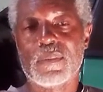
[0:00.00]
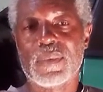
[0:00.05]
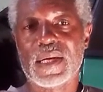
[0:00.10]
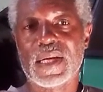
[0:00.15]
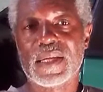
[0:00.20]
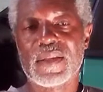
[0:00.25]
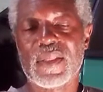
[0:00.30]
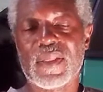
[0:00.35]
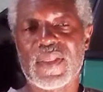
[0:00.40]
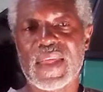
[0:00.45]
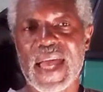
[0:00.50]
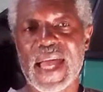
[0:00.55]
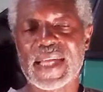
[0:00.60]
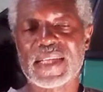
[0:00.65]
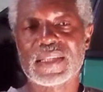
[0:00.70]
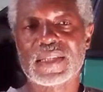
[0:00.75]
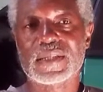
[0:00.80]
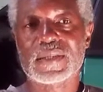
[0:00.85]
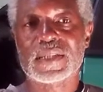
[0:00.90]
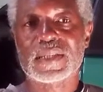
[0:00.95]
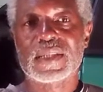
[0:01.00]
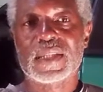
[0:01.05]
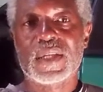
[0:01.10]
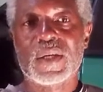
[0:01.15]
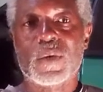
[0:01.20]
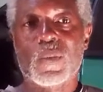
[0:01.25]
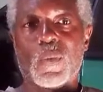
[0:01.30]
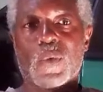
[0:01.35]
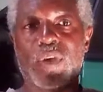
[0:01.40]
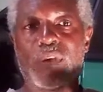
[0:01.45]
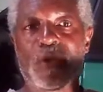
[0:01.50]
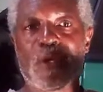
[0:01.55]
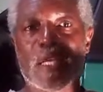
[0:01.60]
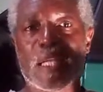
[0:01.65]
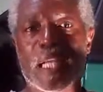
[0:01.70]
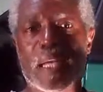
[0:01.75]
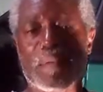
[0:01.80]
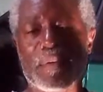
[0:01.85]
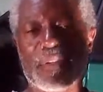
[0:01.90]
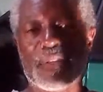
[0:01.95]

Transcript: But that, when you get